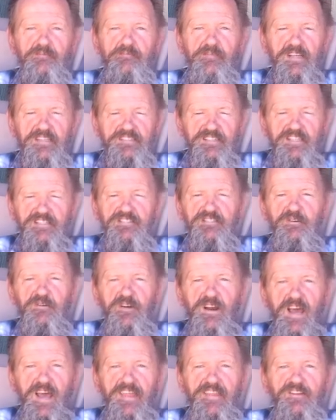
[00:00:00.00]
my sister
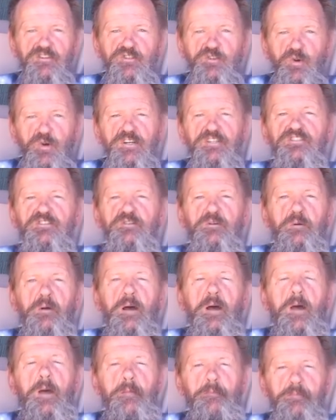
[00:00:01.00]
and I, the choice to
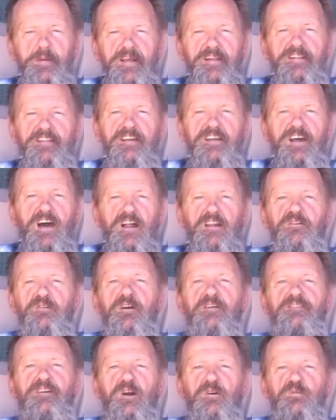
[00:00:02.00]
pick the color
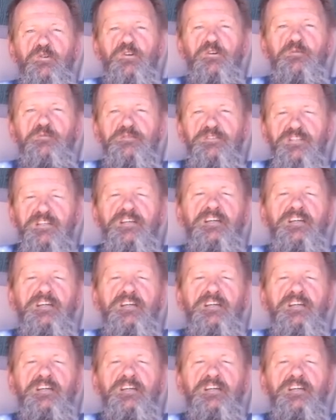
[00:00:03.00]
of our rooms.